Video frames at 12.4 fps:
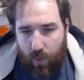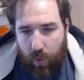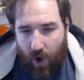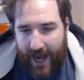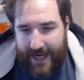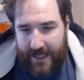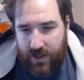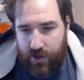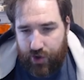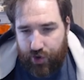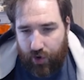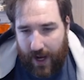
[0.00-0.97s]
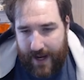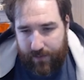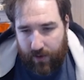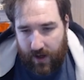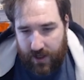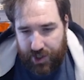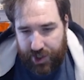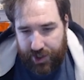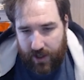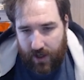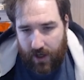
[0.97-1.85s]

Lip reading: white dry brush